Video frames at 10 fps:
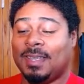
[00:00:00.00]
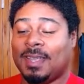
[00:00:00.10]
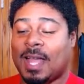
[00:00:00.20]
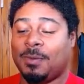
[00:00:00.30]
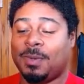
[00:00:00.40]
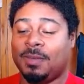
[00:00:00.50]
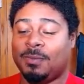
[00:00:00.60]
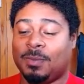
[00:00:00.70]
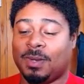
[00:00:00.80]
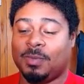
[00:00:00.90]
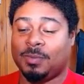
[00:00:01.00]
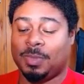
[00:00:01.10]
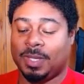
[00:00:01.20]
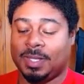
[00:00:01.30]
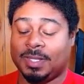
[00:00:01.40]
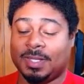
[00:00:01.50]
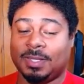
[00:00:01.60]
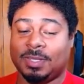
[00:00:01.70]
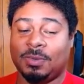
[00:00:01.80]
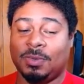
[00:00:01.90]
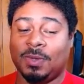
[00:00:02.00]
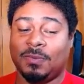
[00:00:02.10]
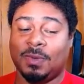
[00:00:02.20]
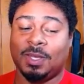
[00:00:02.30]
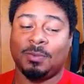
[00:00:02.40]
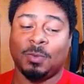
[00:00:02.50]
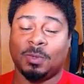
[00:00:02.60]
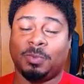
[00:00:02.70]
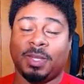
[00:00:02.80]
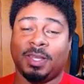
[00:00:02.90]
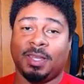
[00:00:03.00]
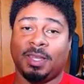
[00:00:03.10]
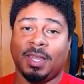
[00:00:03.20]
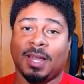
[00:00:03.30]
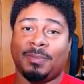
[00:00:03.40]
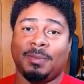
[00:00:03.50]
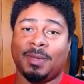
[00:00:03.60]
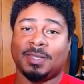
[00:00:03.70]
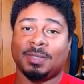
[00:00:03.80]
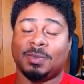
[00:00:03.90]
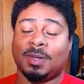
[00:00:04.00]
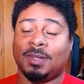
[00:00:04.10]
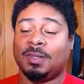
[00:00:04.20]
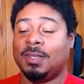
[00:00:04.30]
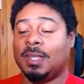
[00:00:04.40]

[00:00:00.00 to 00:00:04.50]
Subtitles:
I would even recommend playing this at 2 if you didn't want to play the IP Masquerena.